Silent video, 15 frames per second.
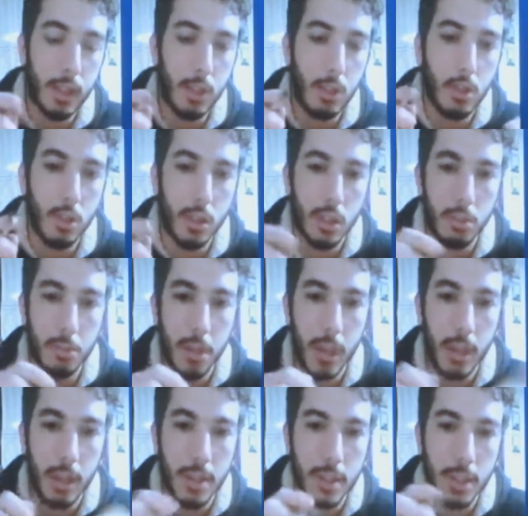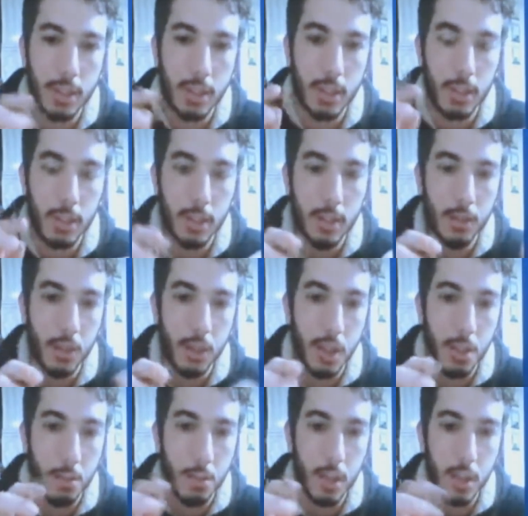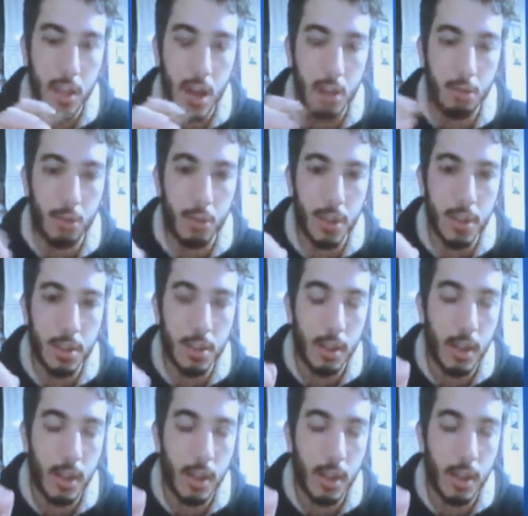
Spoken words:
you know, in the main cities of the neighboring countries,